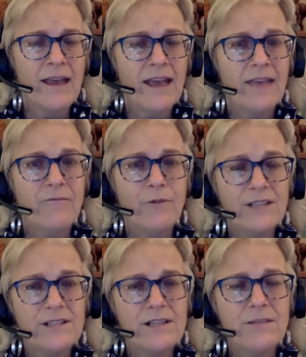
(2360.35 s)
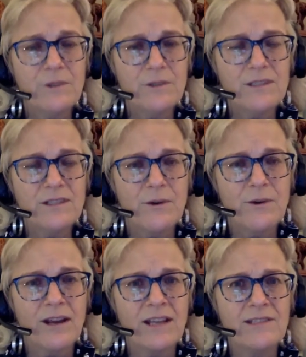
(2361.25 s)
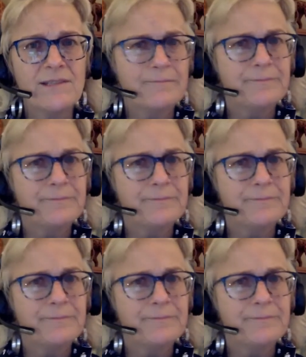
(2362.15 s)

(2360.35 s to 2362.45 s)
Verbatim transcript: And Voyage to the Moon stories